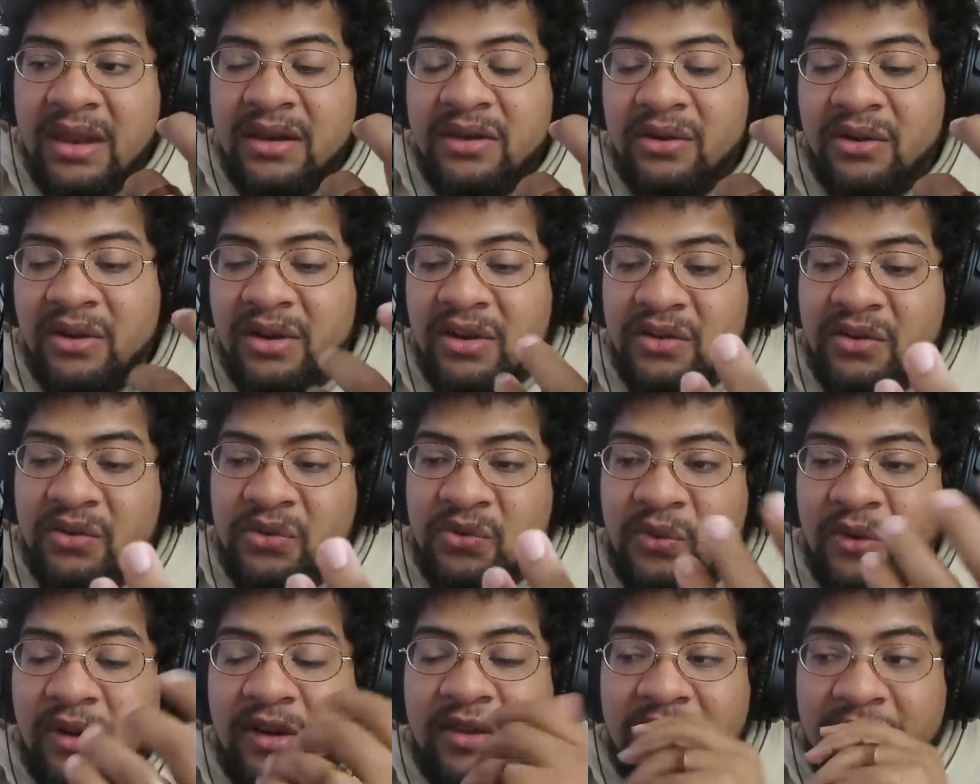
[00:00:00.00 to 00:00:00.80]
Dude,
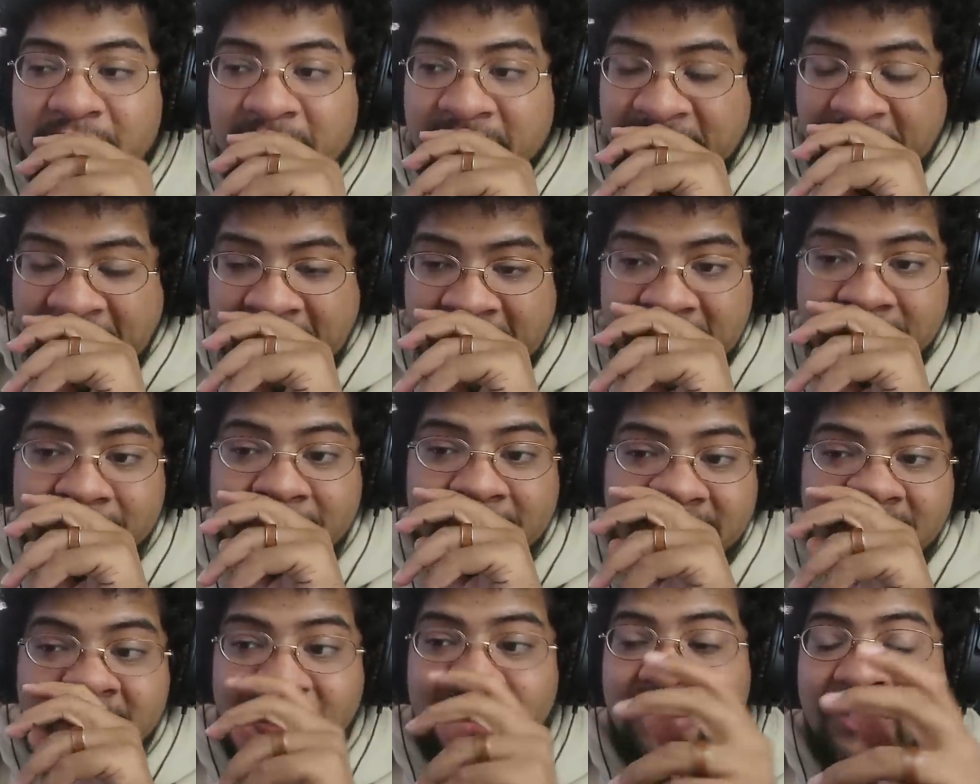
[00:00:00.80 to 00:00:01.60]
it's one of those
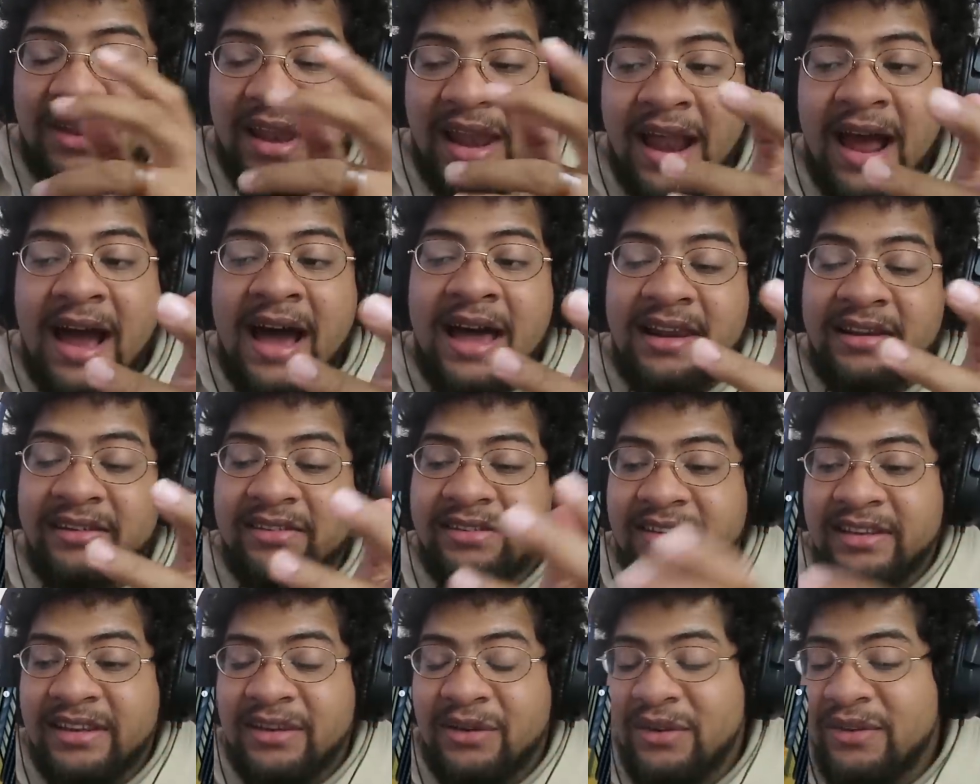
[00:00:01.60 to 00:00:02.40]
anime, though, that
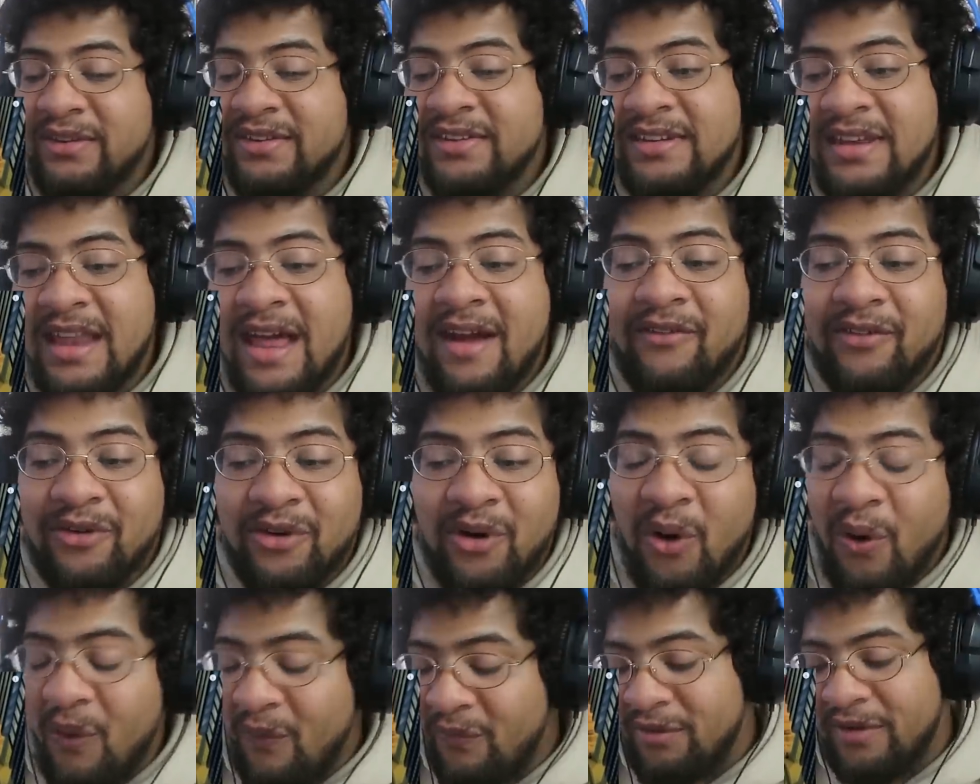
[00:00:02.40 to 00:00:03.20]
honestly is never
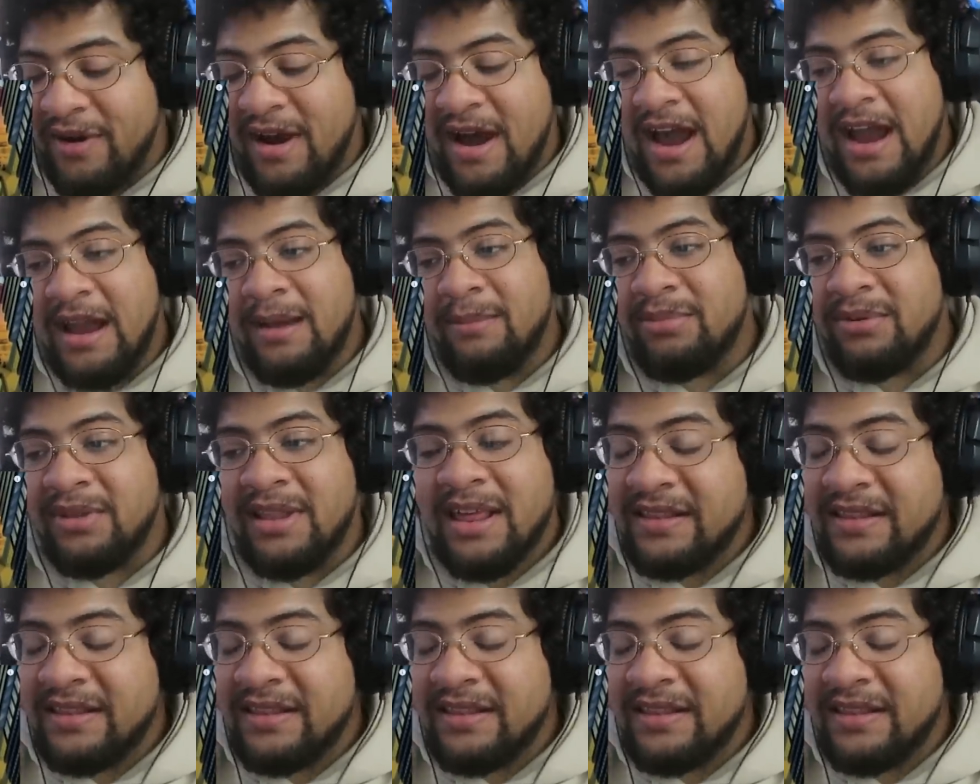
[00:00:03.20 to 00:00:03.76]
overhyped.